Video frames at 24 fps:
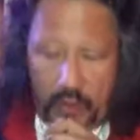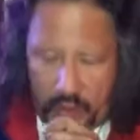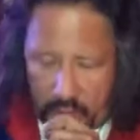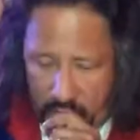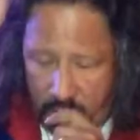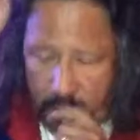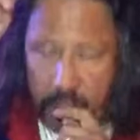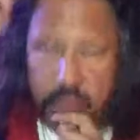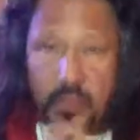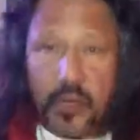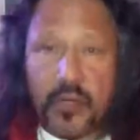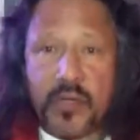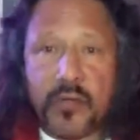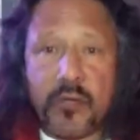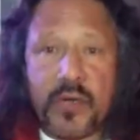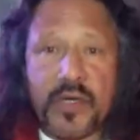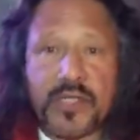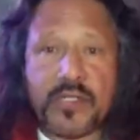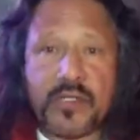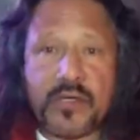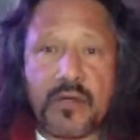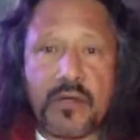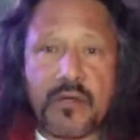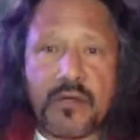You blow the
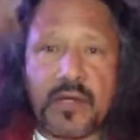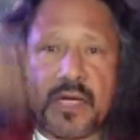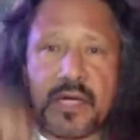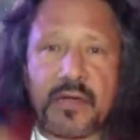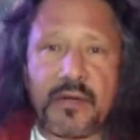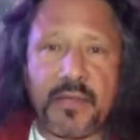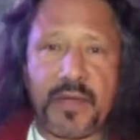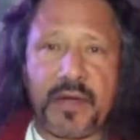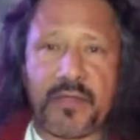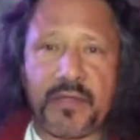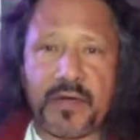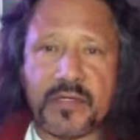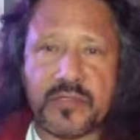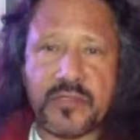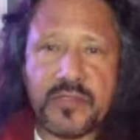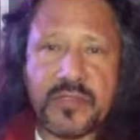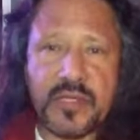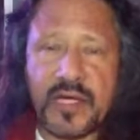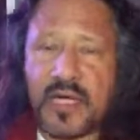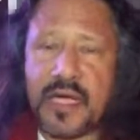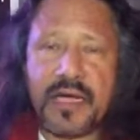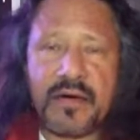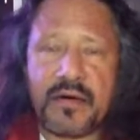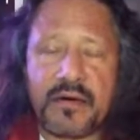whistle. I don't have
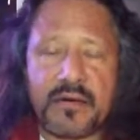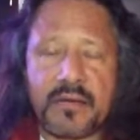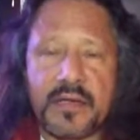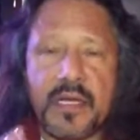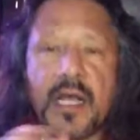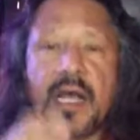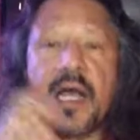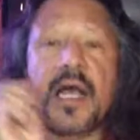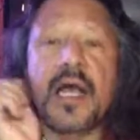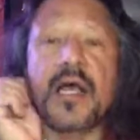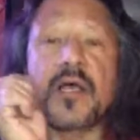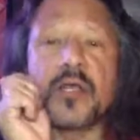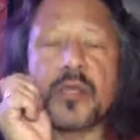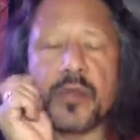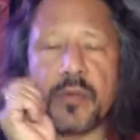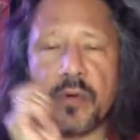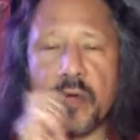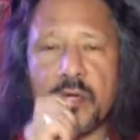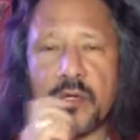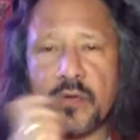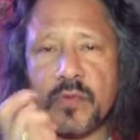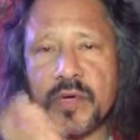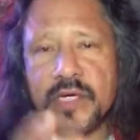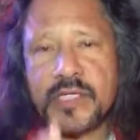whistles. You
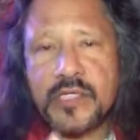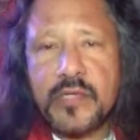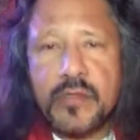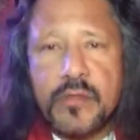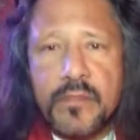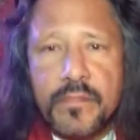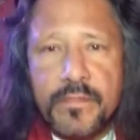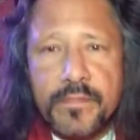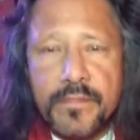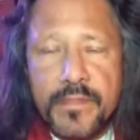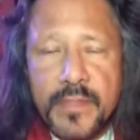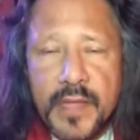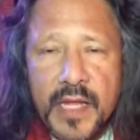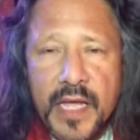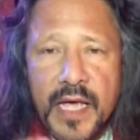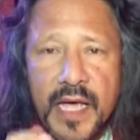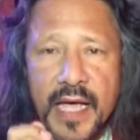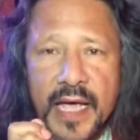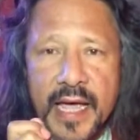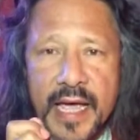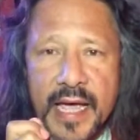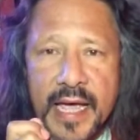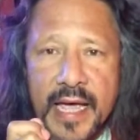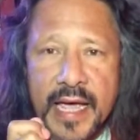blow the whistle,
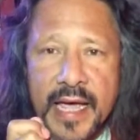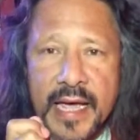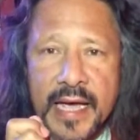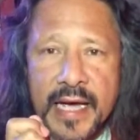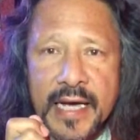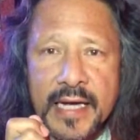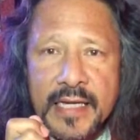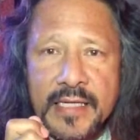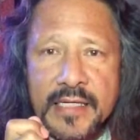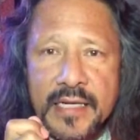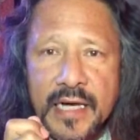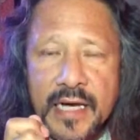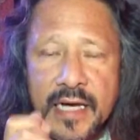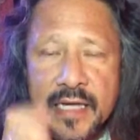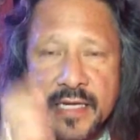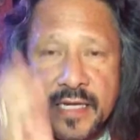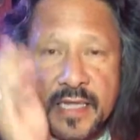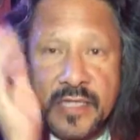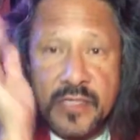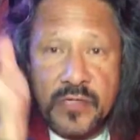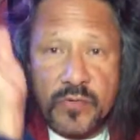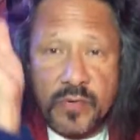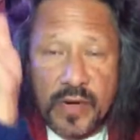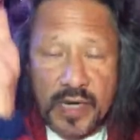and an
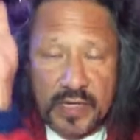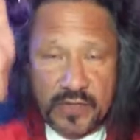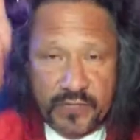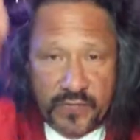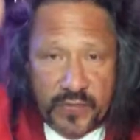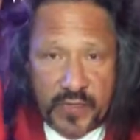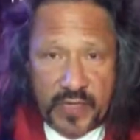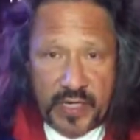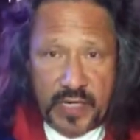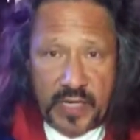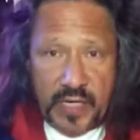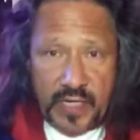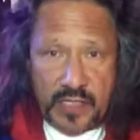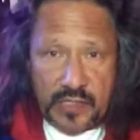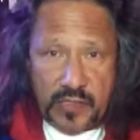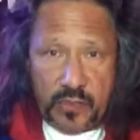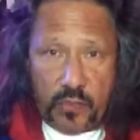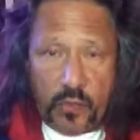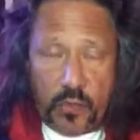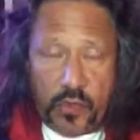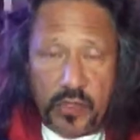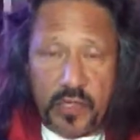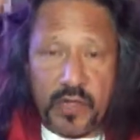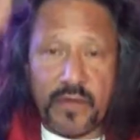indirect free kick is
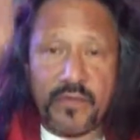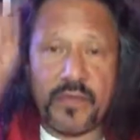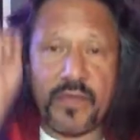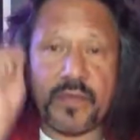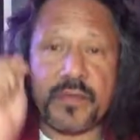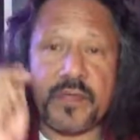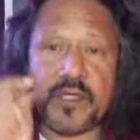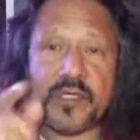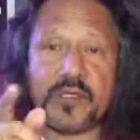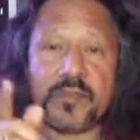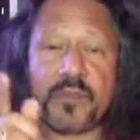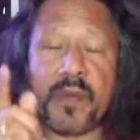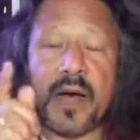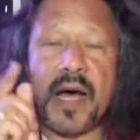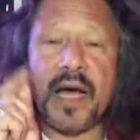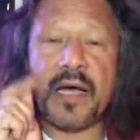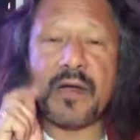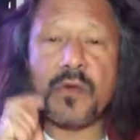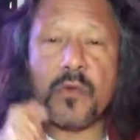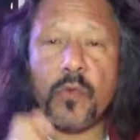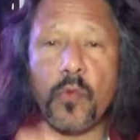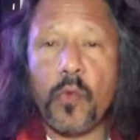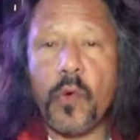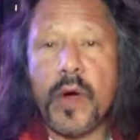awarded from the
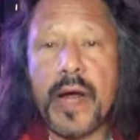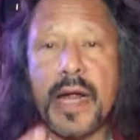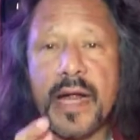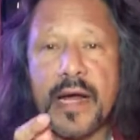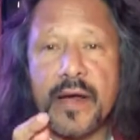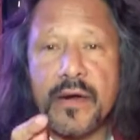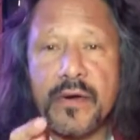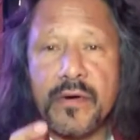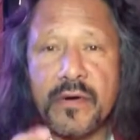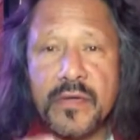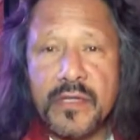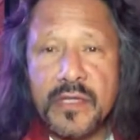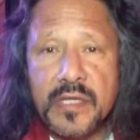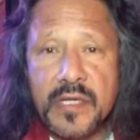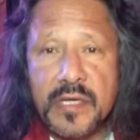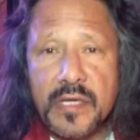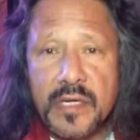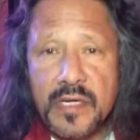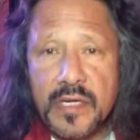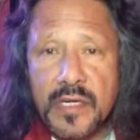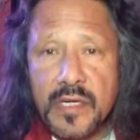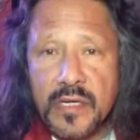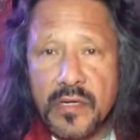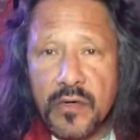spot where
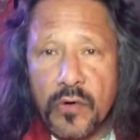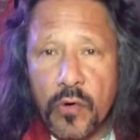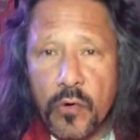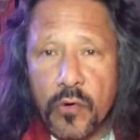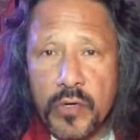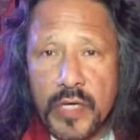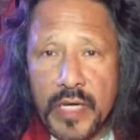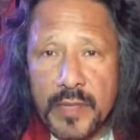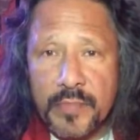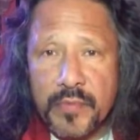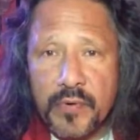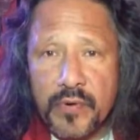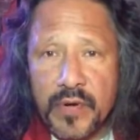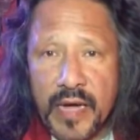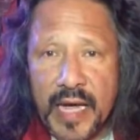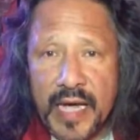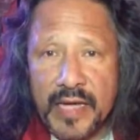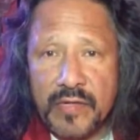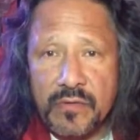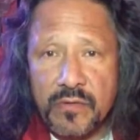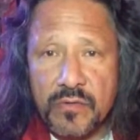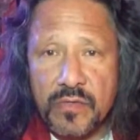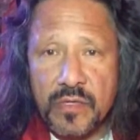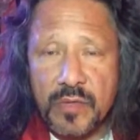the goalkeeper
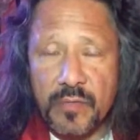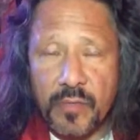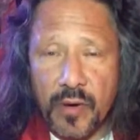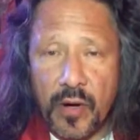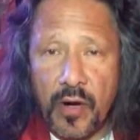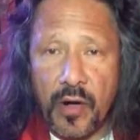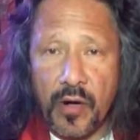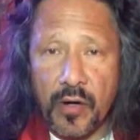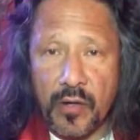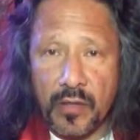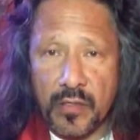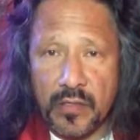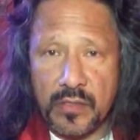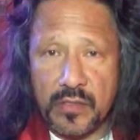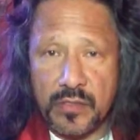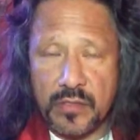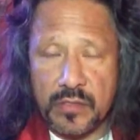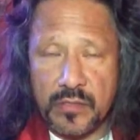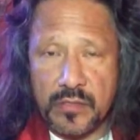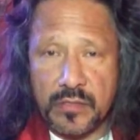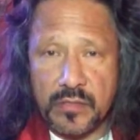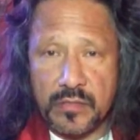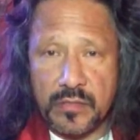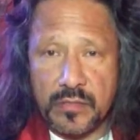handled the ball,
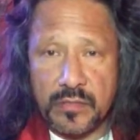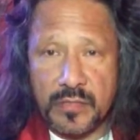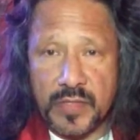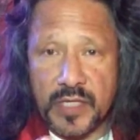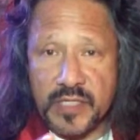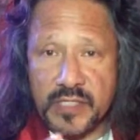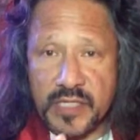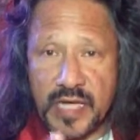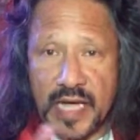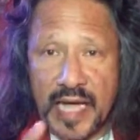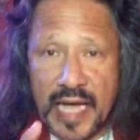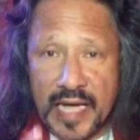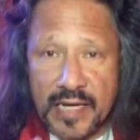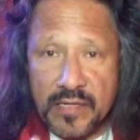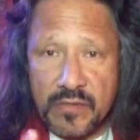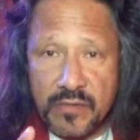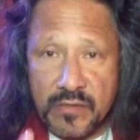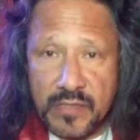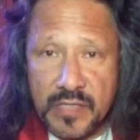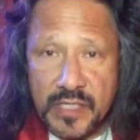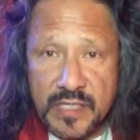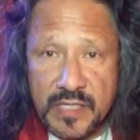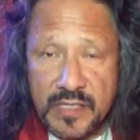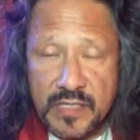because he
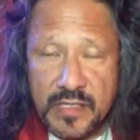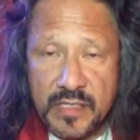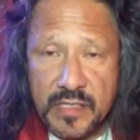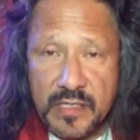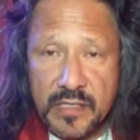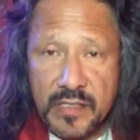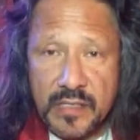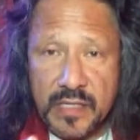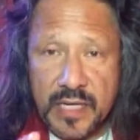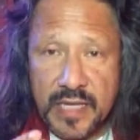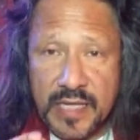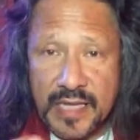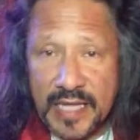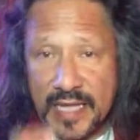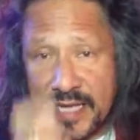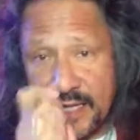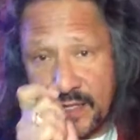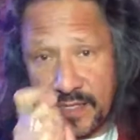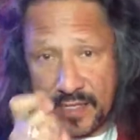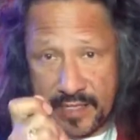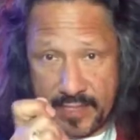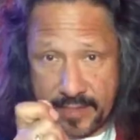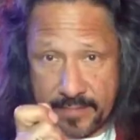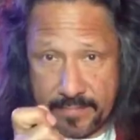handled it
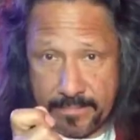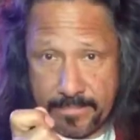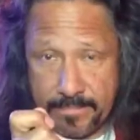illegally.